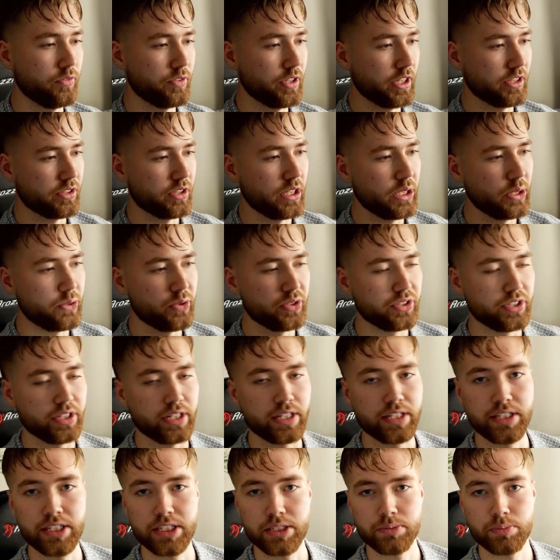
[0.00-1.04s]
So if you guys are interested
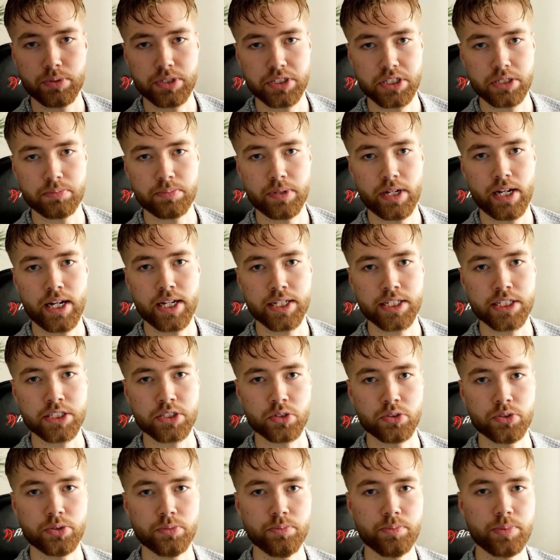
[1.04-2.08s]
in this presets pack, it's
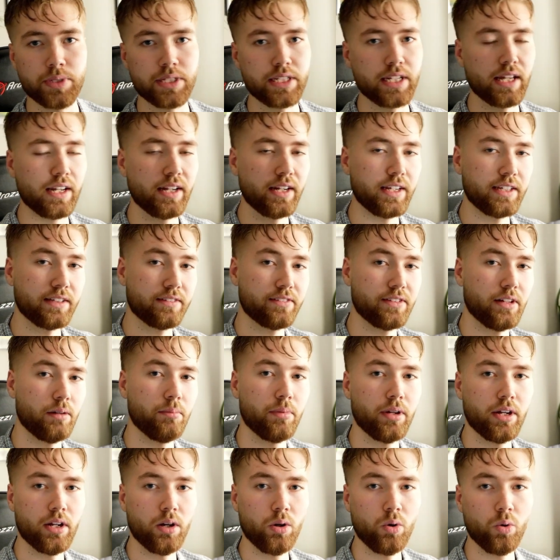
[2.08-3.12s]
going to be a link down
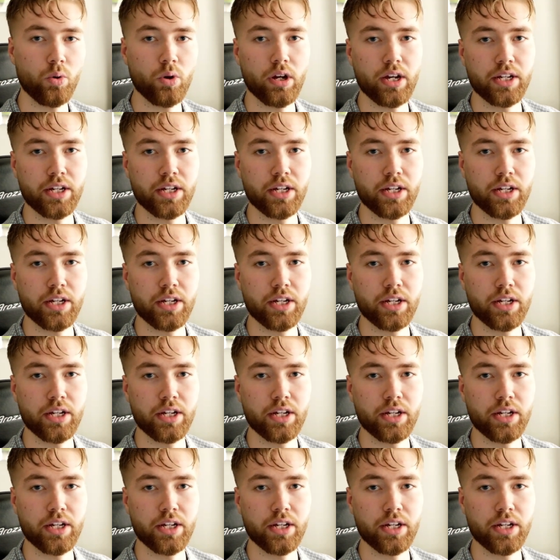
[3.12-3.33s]
below.